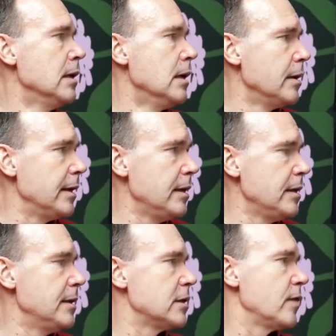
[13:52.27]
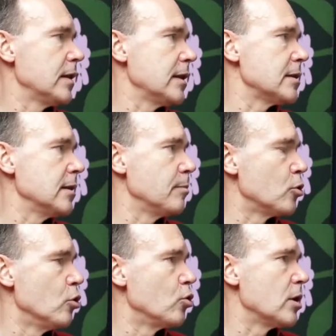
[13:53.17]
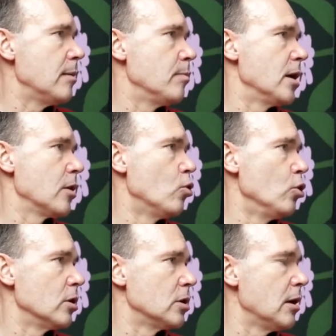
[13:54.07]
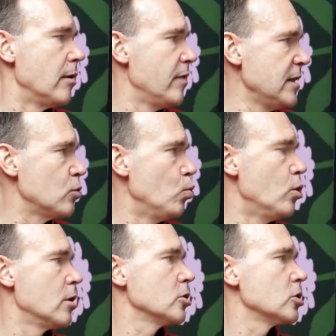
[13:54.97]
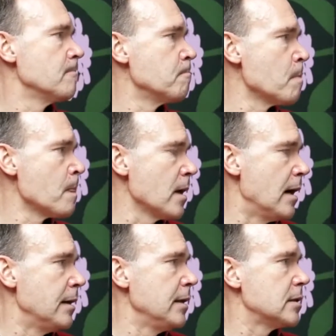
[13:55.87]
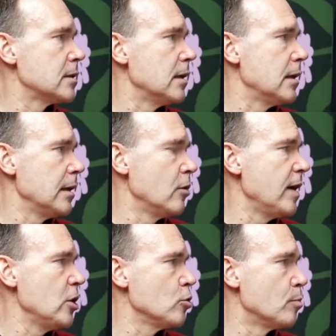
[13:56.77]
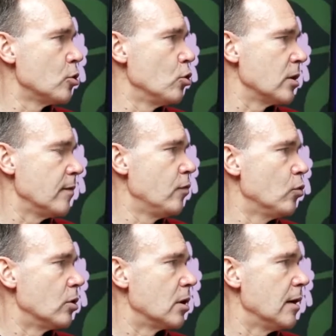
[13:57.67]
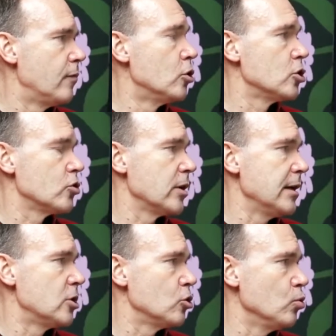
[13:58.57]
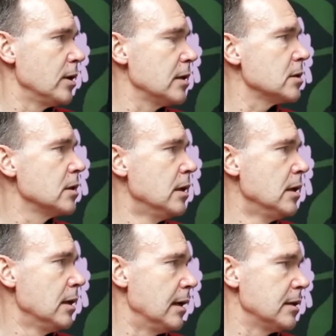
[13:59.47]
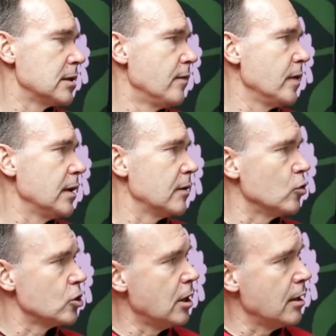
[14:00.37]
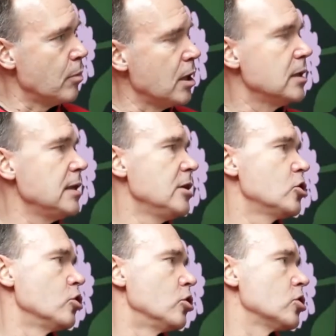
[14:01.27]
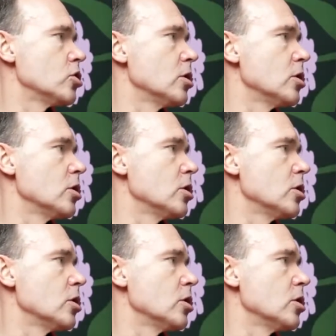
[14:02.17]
They did this fantastic program called This Works, and it's an innovation program for first grade students. And it's something that was done by teachers,